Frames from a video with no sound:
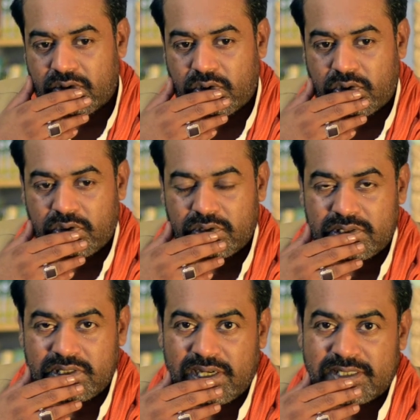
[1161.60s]
all
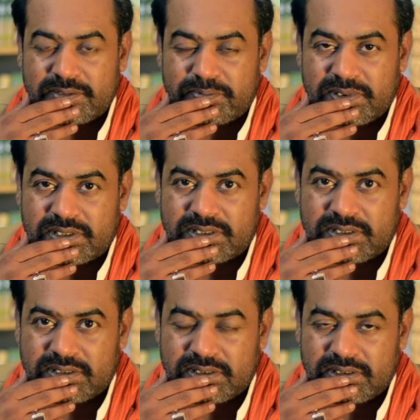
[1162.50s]
the
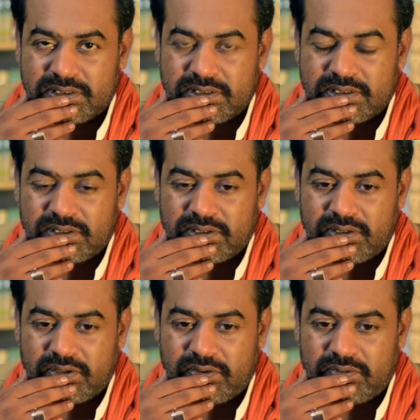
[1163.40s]
aspects
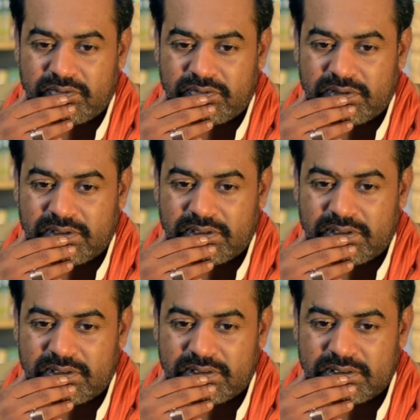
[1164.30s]
of
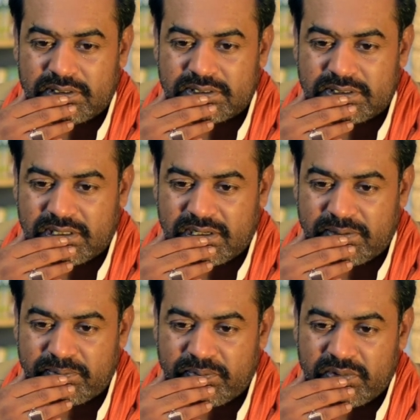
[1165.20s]
the
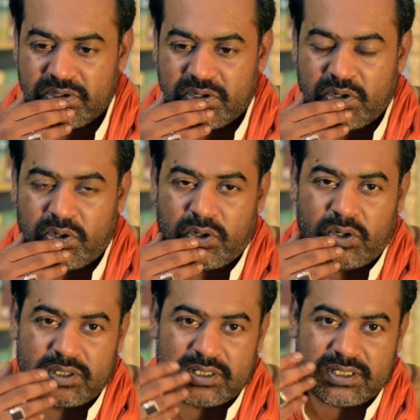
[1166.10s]
Islam,
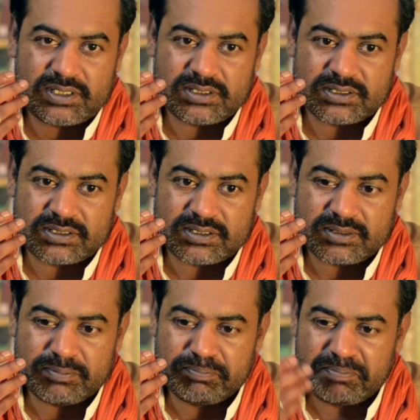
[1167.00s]
all that is
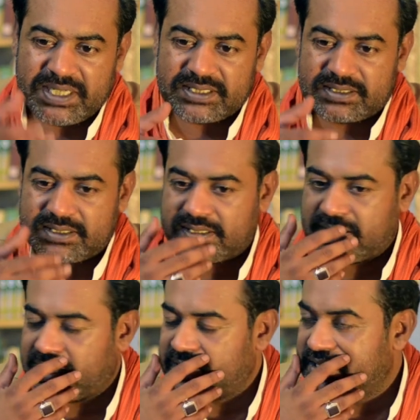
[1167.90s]
best
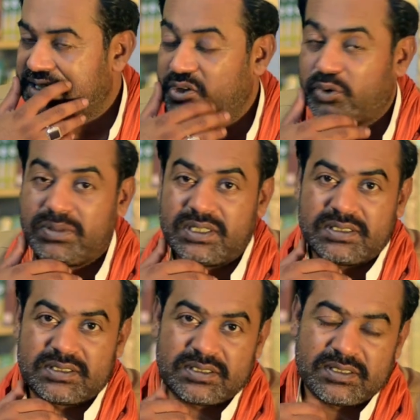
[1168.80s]
and the
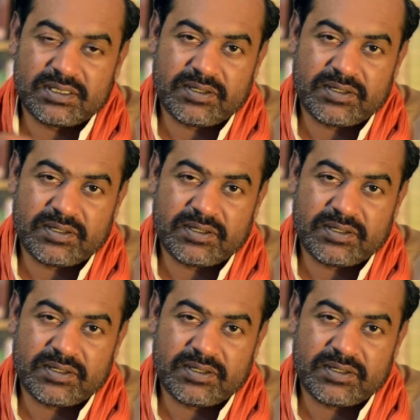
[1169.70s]
noblest